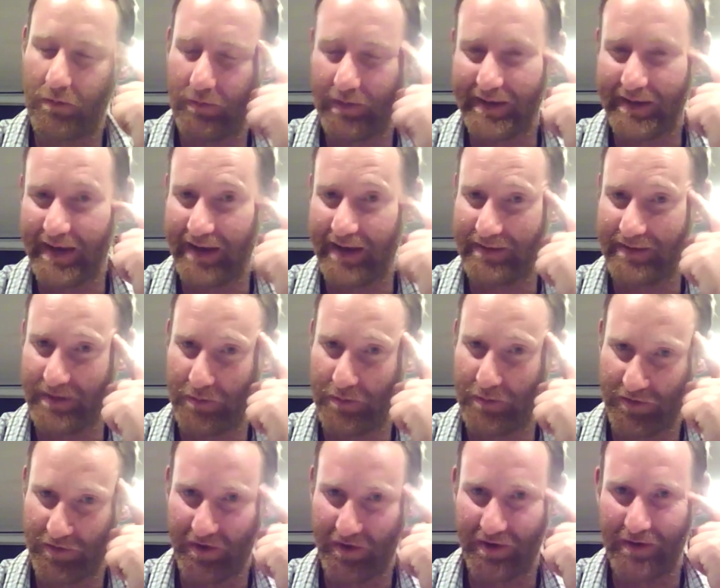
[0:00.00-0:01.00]
guessed it
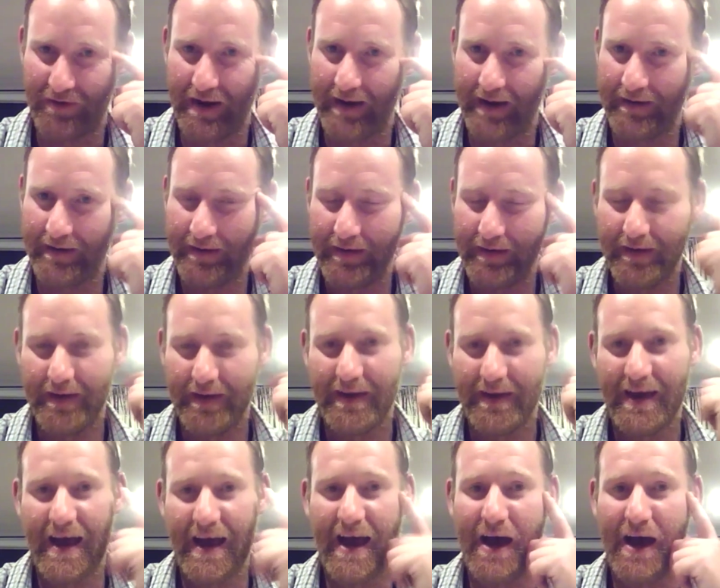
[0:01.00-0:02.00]
wasn't going to rain.
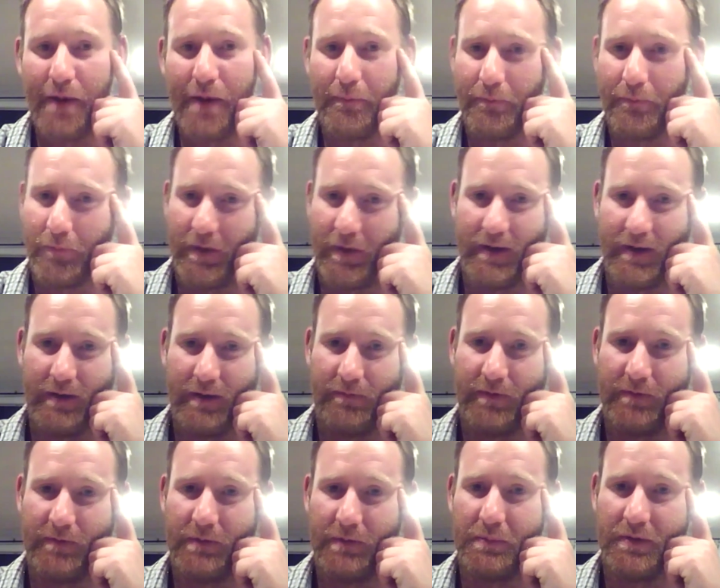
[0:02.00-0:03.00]
We did
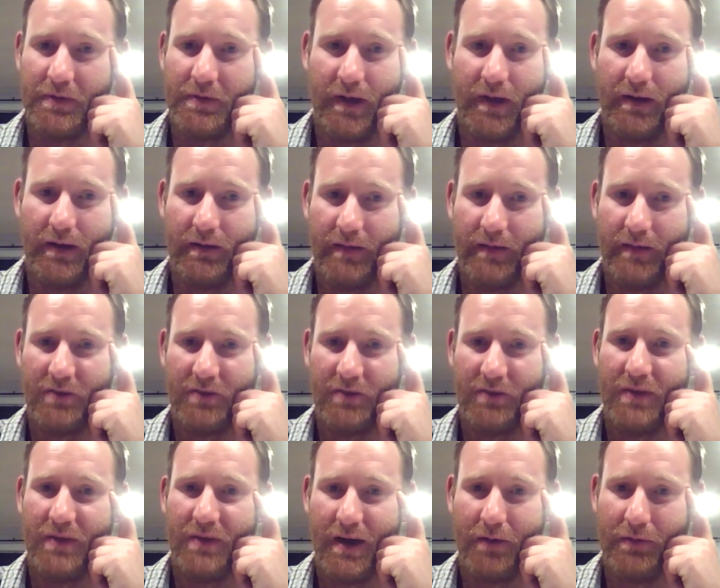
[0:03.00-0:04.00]
50%, and that's
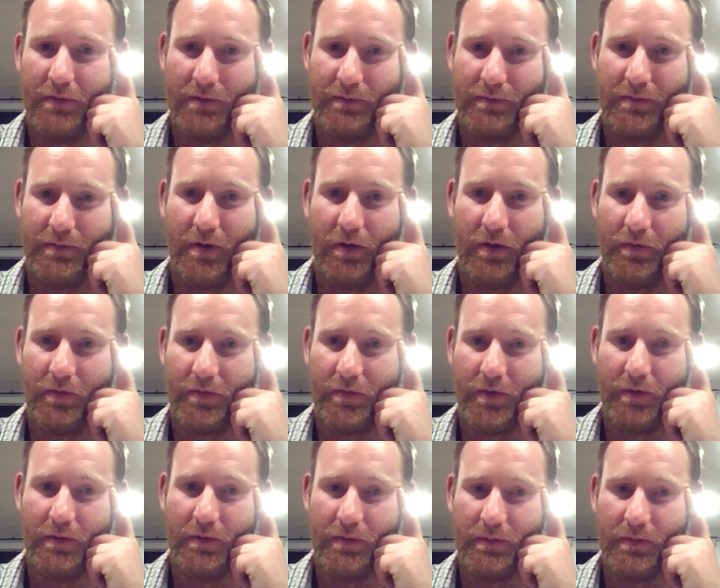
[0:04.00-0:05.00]
how we've got
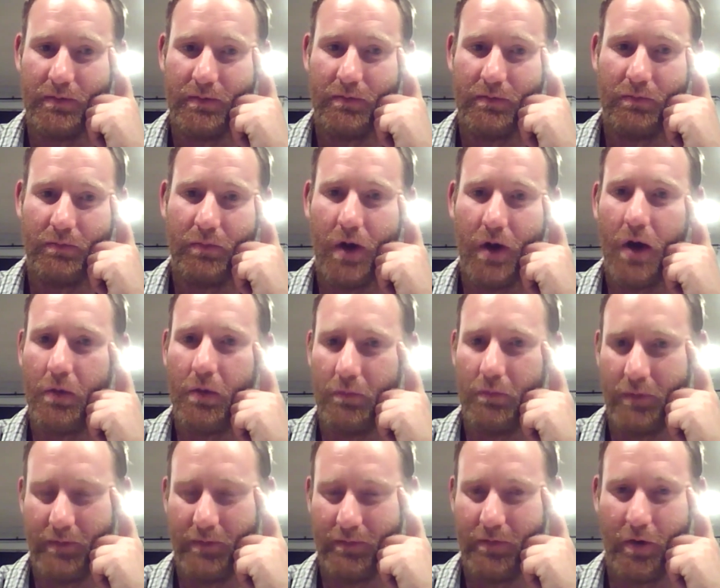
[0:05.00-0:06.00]
through. Well,
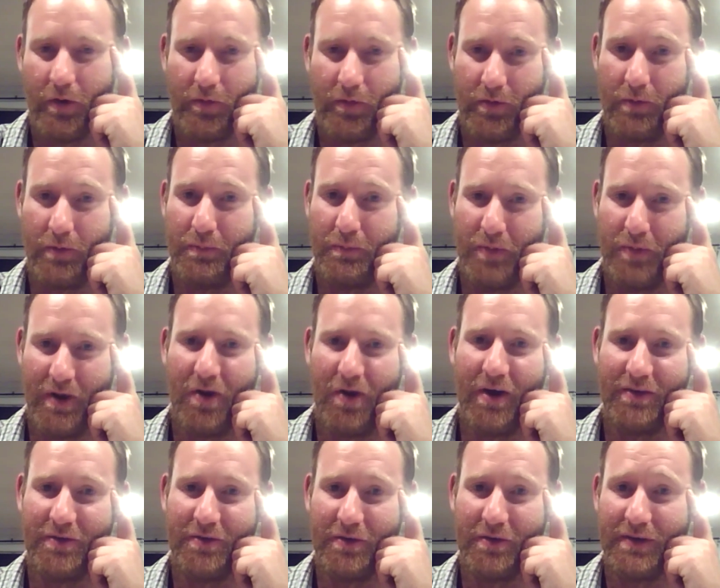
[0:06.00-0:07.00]
we've got through pretty high
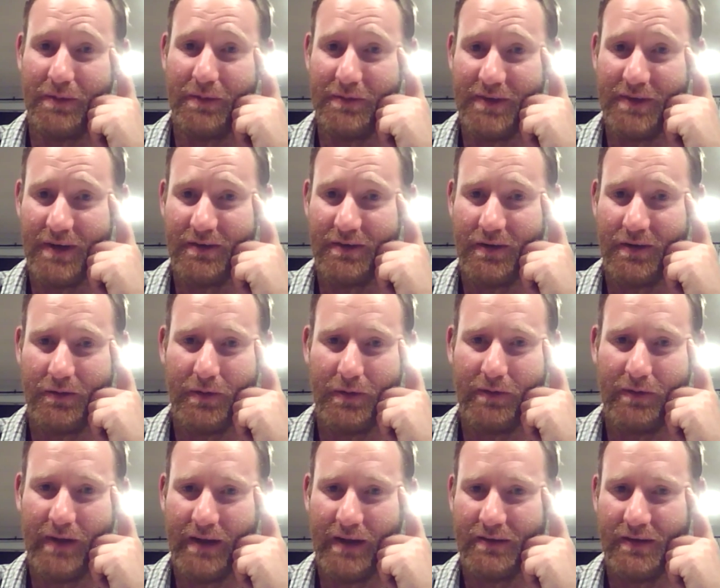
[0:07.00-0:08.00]
stock numbers actually. We
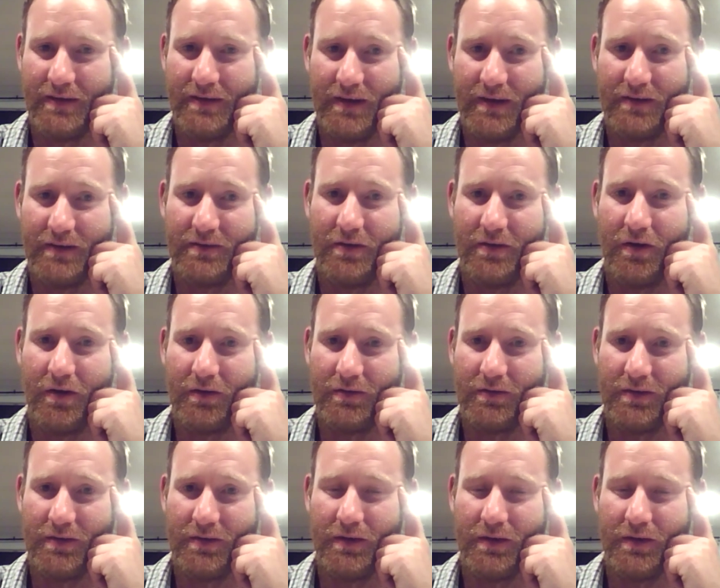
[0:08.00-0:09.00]
haven't actually destocked,
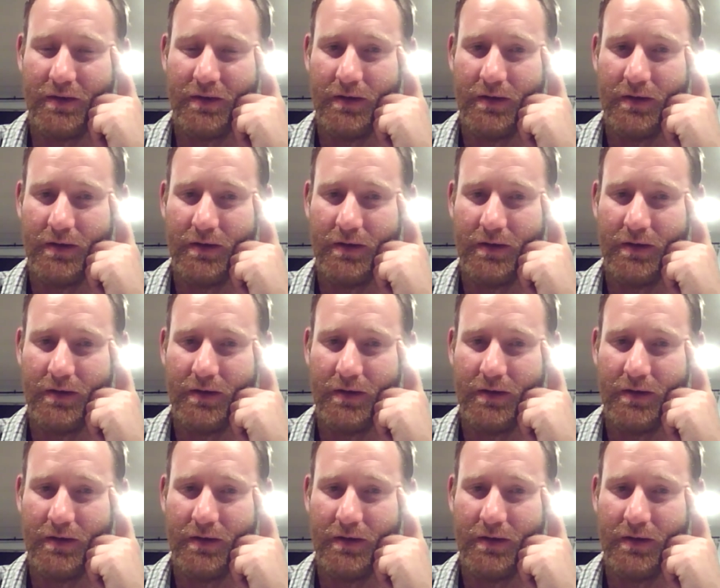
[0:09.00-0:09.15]
so